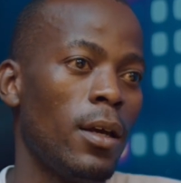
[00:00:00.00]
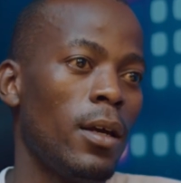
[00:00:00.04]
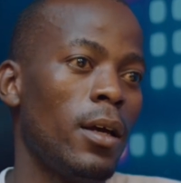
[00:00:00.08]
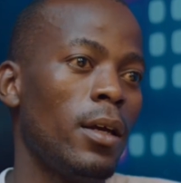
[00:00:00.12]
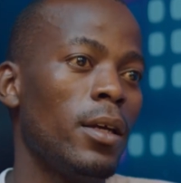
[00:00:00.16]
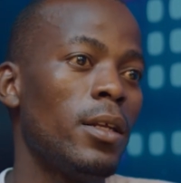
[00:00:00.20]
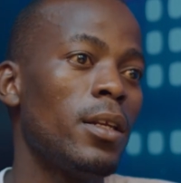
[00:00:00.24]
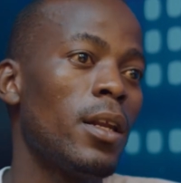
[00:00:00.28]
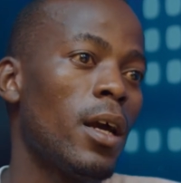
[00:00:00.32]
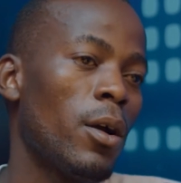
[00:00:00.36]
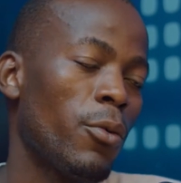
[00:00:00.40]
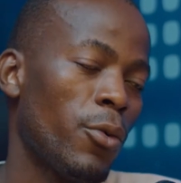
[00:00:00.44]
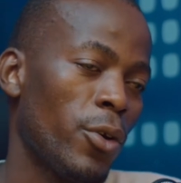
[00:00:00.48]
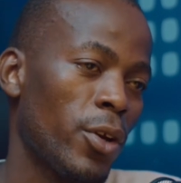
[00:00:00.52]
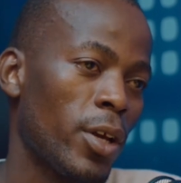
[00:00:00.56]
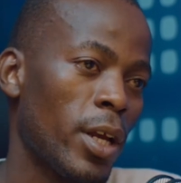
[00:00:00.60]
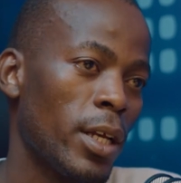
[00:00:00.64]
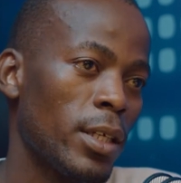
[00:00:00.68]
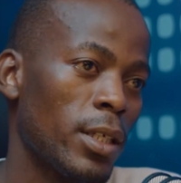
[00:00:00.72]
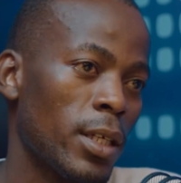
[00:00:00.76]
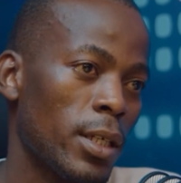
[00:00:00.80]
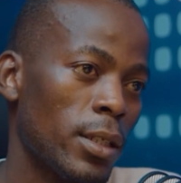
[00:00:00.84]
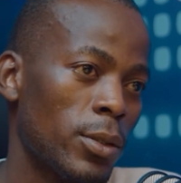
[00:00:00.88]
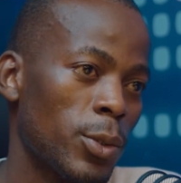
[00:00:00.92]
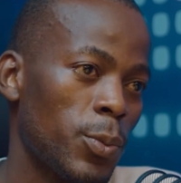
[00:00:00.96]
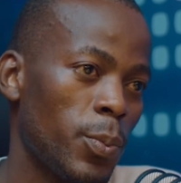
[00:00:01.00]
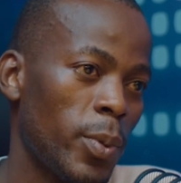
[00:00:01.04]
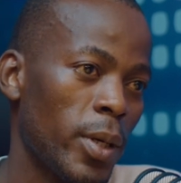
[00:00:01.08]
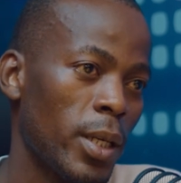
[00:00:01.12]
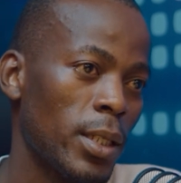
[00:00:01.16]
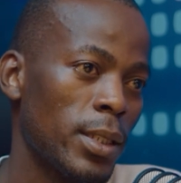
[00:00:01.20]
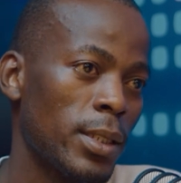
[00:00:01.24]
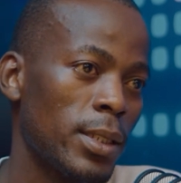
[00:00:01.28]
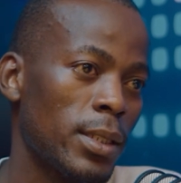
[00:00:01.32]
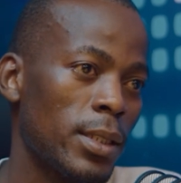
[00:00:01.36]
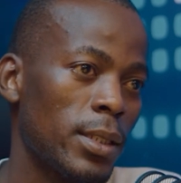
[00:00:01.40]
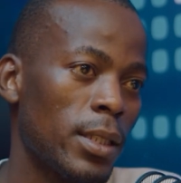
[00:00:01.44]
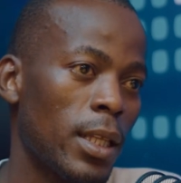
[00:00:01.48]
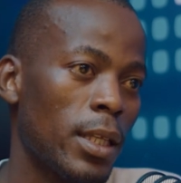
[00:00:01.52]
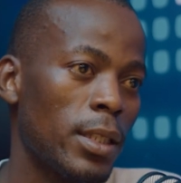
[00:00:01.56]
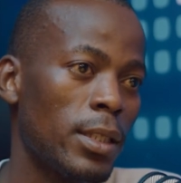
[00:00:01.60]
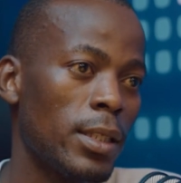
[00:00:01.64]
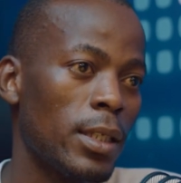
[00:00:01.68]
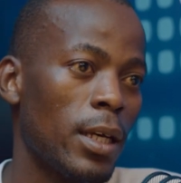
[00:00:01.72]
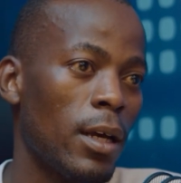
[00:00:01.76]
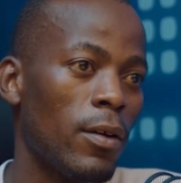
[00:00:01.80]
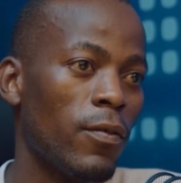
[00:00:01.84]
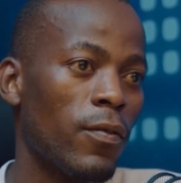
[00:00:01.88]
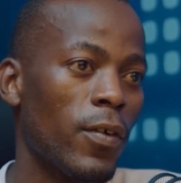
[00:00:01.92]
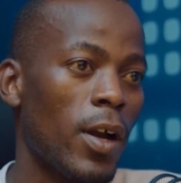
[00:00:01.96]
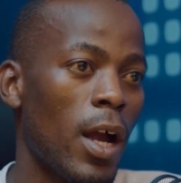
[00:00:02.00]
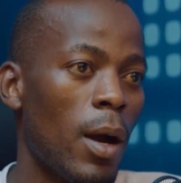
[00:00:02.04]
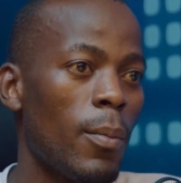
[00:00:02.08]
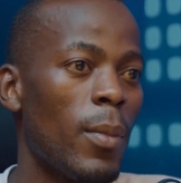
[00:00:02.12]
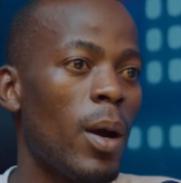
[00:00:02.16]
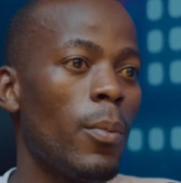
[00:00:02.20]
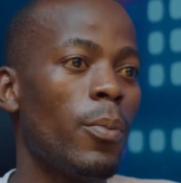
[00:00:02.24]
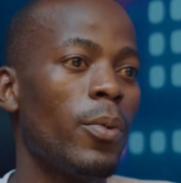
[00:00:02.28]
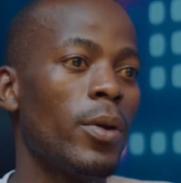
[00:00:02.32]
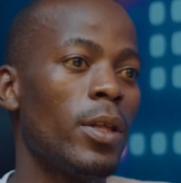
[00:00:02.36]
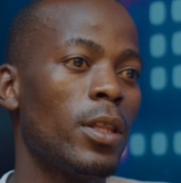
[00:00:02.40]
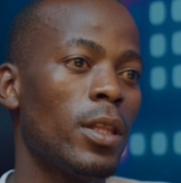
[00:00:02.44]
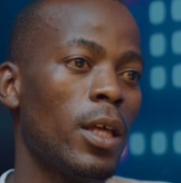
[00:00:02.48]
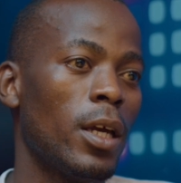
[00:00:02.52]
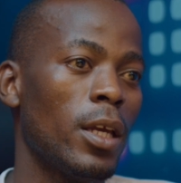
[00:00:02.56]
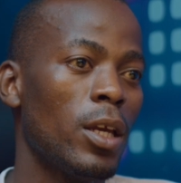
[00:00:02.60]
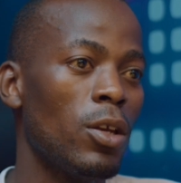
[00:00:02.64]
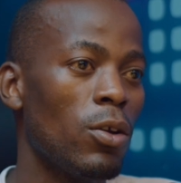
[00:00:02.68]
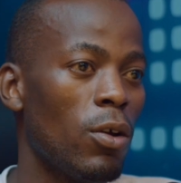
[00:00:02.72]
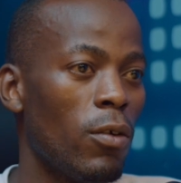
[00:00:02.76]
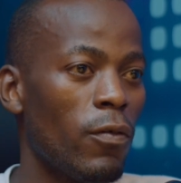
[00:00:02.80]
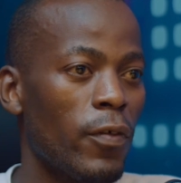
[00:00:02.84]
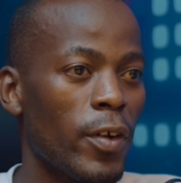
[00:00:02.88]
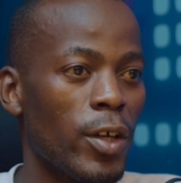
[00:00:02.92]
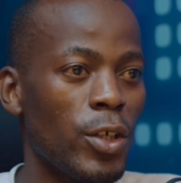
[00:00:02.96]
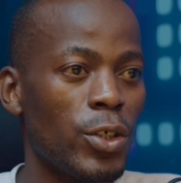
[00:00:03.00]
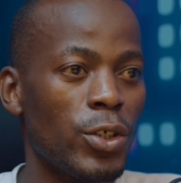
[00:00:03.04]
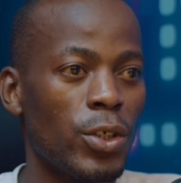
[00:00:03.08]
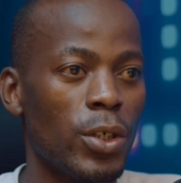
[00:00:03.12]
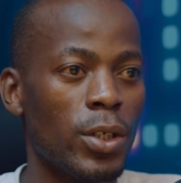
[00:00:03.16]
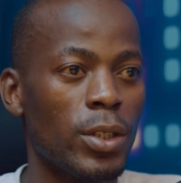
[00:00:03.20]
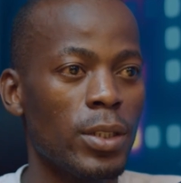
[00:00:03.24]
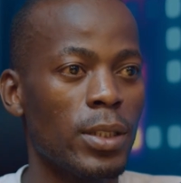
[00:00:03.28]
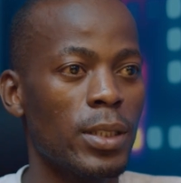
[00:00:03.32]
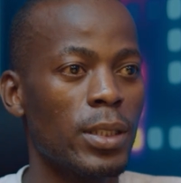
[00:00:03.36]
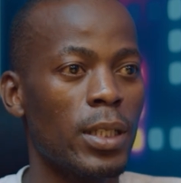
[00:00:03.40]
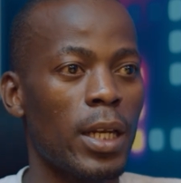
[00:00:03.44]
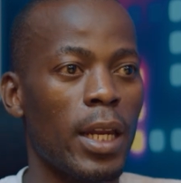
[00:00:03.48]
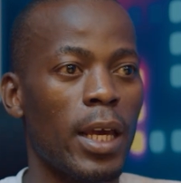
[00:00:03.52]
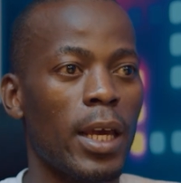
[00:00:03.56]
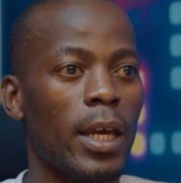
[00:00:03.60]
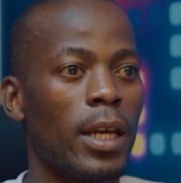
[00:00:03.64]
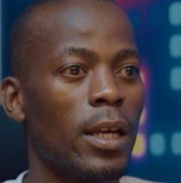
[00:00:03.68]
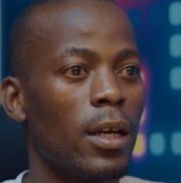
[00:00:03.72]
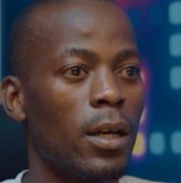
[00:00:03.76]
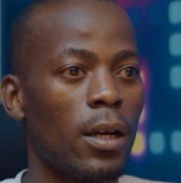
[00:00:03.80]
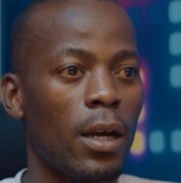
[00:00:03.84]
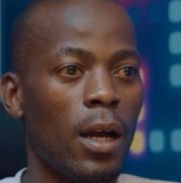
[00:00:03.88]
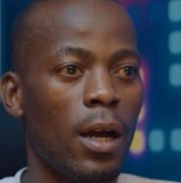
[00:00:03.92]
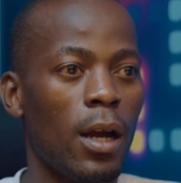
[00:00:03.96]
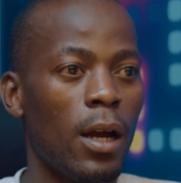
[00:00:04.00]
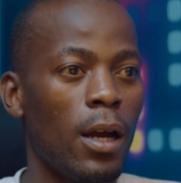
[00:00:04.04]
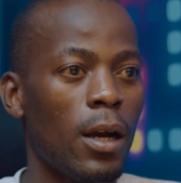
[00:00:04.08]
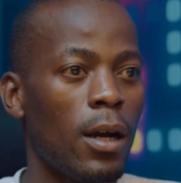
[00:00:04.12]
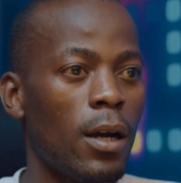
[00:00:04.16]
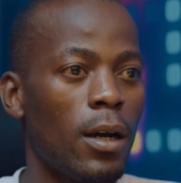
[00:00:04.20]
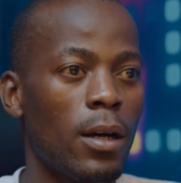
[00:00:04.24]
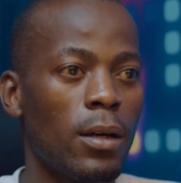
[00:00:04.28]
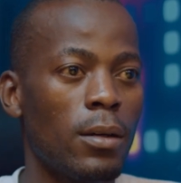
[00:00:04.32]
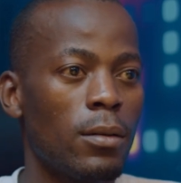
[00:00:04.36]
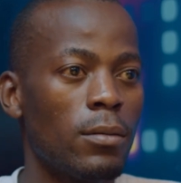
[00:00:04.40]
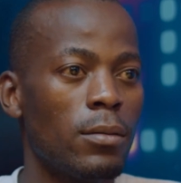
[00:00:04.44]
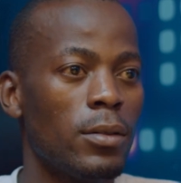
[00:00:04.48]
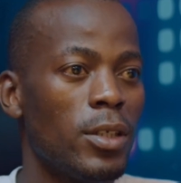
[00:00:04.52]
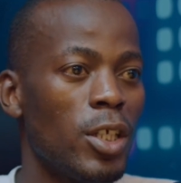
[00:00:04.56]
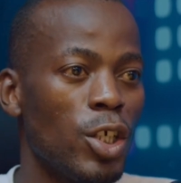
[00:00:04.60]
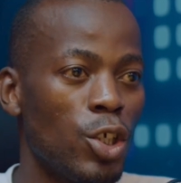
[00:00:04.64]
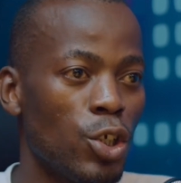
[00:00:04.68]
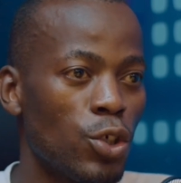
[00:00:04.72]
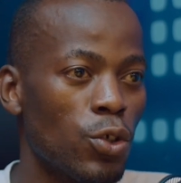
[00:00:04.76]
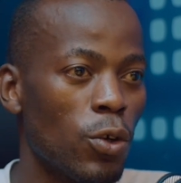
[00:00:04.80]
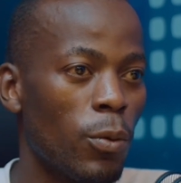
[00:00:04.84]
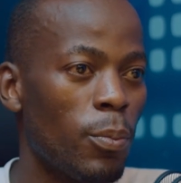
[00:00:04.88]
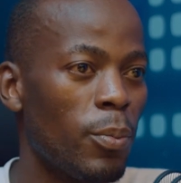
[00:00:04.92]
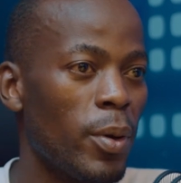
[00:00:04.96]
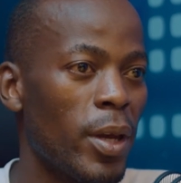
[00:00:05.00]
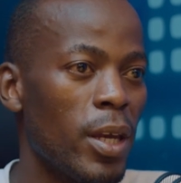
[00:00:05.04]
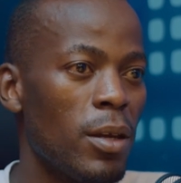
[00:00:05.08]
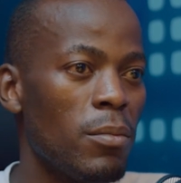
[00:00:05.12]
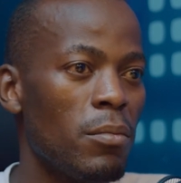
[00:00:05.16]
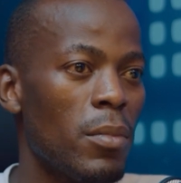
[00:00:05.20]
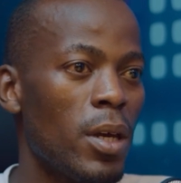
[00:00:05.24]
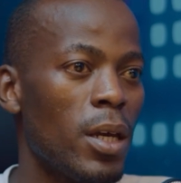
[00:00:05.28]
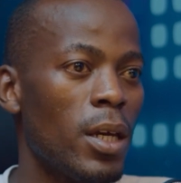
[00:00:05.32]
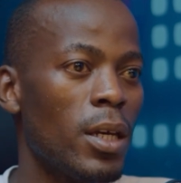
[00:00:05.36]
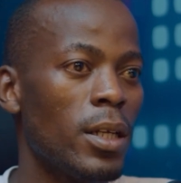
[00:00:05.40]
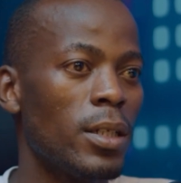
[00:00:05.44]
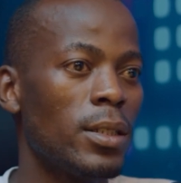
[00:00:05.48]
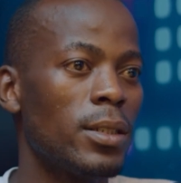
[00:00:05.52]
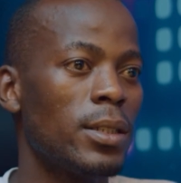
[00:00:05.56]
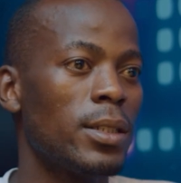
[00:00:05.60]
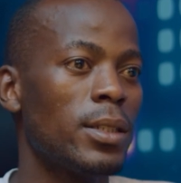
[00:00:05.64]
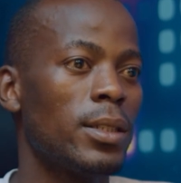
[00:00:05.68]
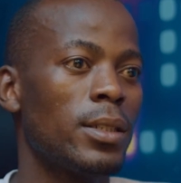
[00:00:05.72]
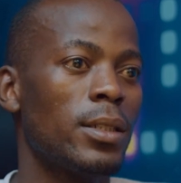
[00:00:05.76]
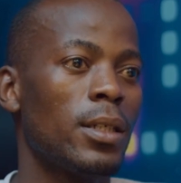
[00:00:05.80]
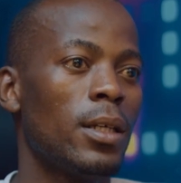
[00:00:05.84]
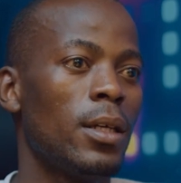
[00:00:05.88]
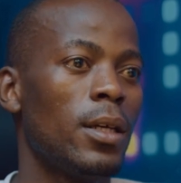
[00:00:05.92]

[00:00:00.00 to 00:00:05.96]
in agriculture space that have come up with innovations like digital payments,